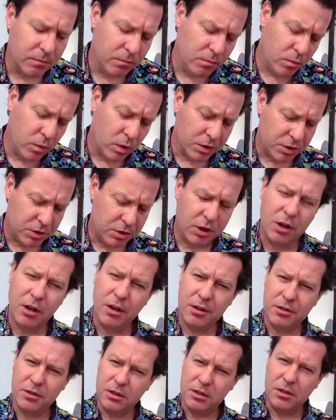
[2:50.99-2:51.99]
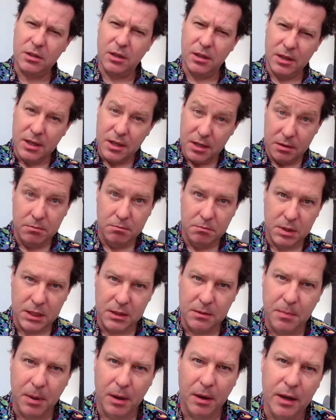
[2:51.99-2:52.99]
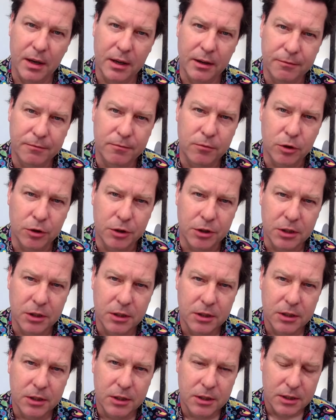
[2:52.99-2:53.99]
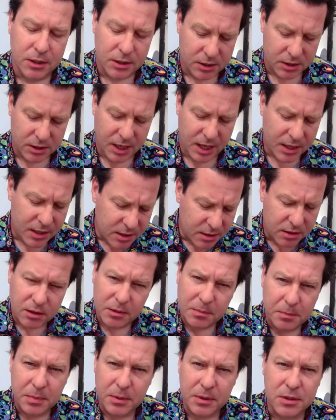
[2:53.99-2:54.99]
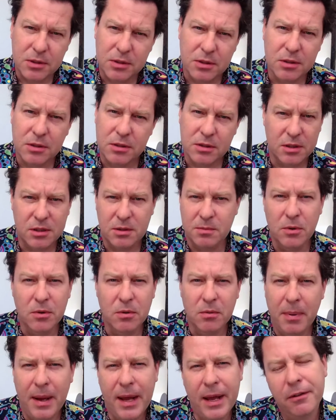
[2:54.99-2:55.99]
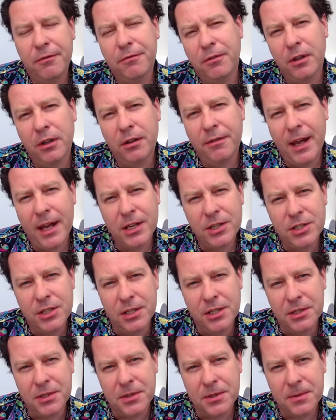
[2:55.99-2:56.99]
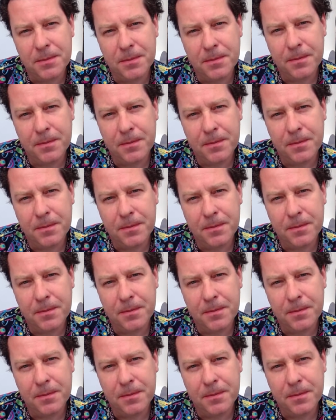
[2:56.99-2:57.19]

What starts as a big pile of wood ends up as just a small bag full of ashes.